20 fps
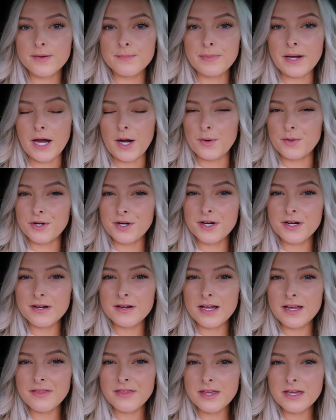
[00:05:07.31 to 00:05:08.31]
powder,
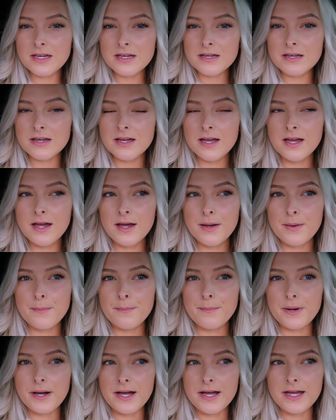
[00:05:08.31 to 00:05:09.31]
I think,
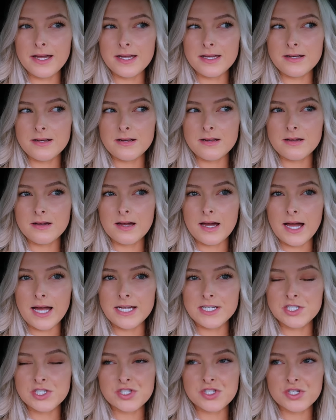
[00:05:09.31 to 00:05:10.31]
but
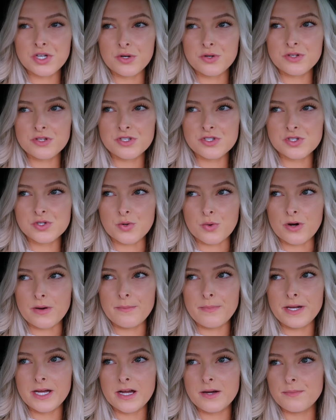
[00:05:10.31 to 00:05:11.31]
I just go to the store
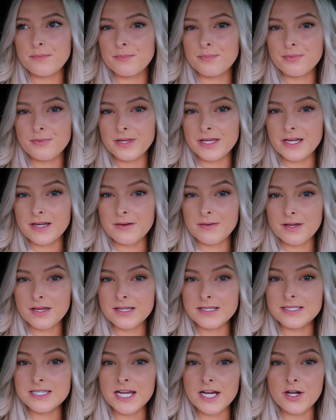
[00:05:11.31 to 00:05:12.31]
and pick up like a
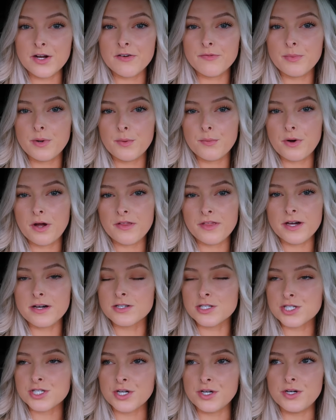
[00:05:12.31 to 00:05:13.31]
container of bone broth. I'll
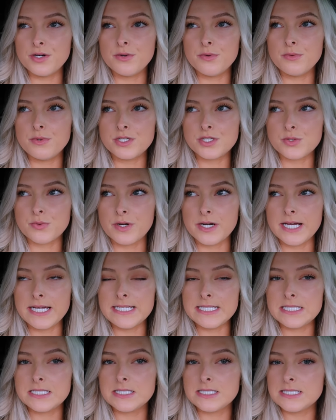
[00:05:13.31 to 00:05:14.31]
show which one
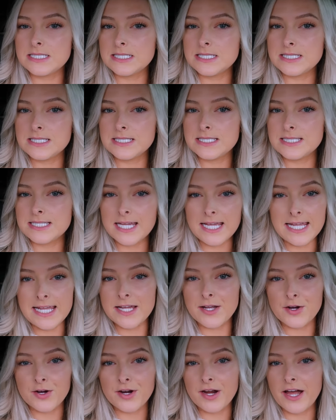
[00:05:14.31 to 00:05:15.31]
I
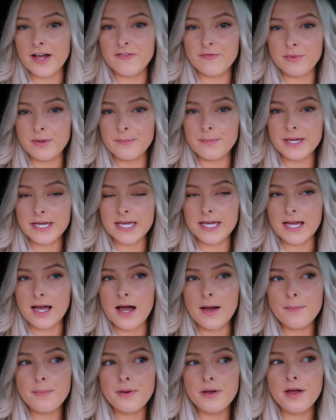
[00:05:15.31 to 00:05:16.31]
take or have been picking
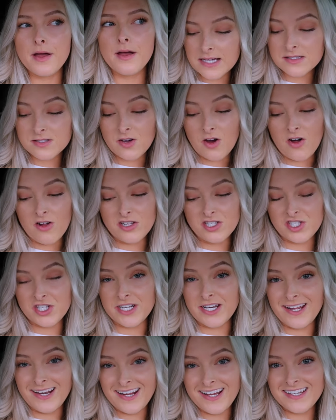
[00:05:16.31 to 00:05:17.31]
up it has
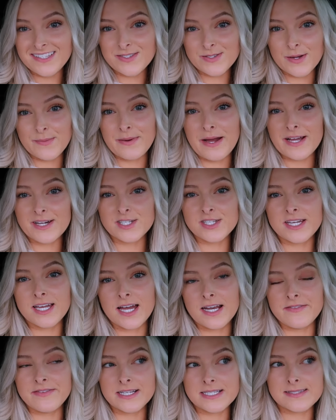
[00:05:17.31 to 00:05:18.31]
collagen in it so I'm actually
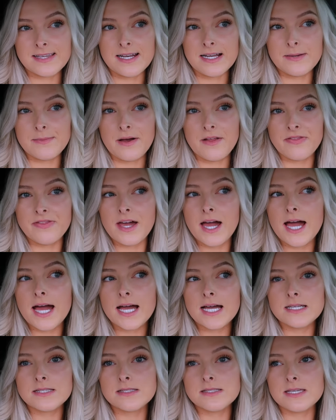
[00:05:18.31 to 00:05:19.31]
kind of excited about
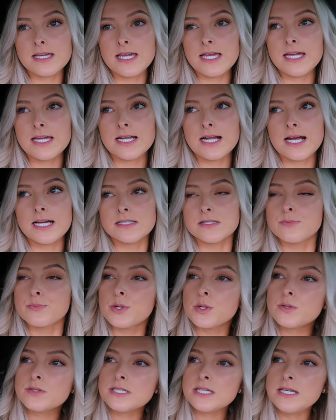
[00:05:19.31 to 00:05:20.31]
that and it has
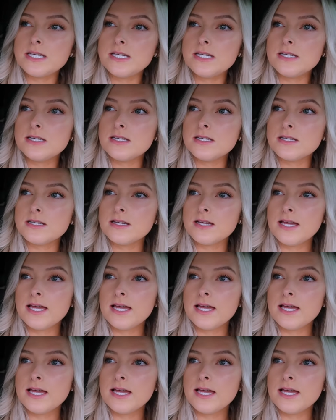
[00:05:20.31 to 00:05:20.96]
protein